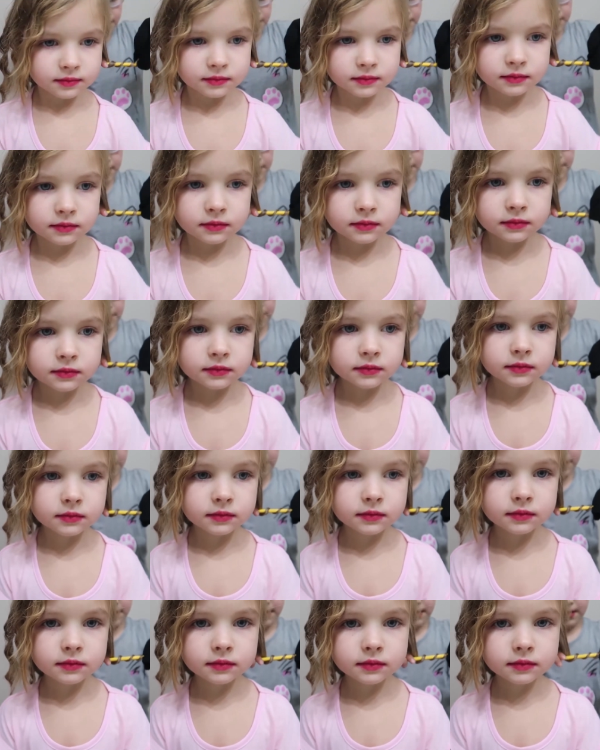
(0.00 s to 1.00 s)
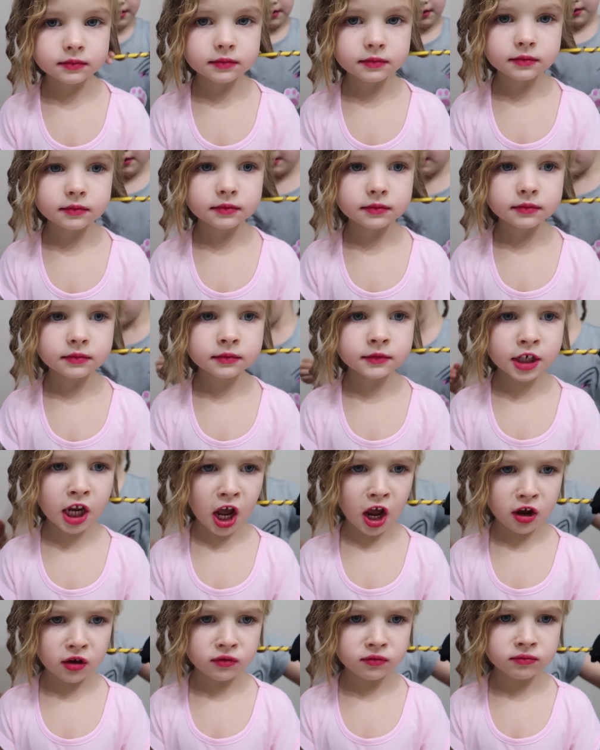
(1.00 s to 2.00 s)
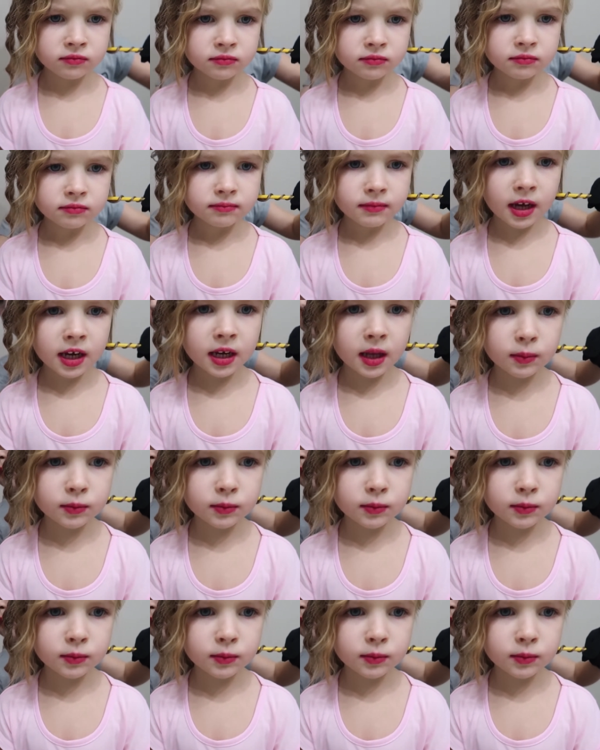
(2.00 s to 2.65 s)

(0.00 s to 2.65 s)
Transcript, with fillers: Is that your name, Laura? No, my oh.